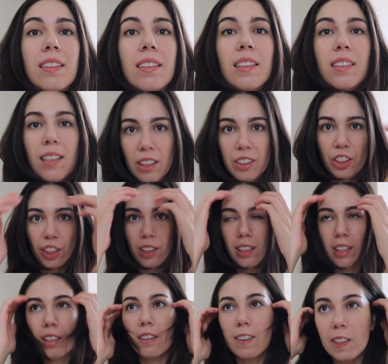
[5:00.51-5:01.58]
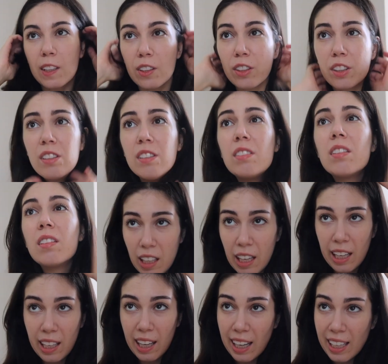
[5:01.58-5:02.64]
This is actually good.
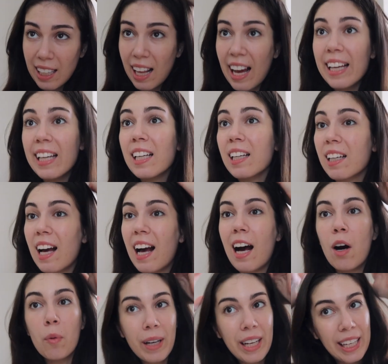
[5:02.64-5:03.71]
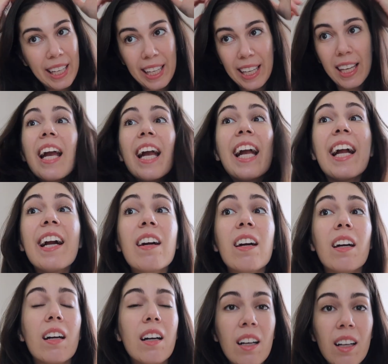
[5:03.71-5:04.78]
I like how my
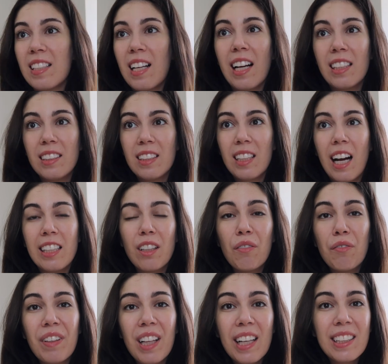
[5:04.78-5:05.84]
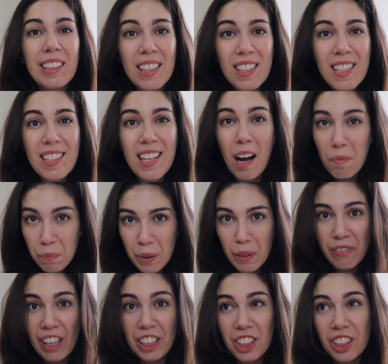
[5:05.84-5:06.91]
hair, I don't feel like this is
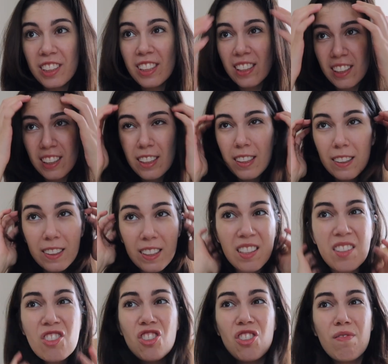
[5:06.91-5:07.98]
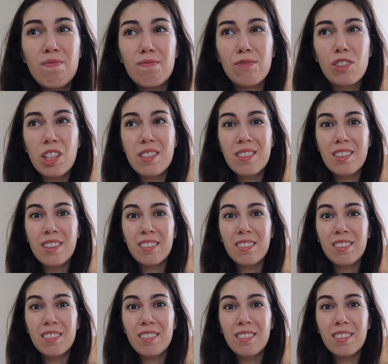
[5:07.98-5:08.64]
unprofessional. This is just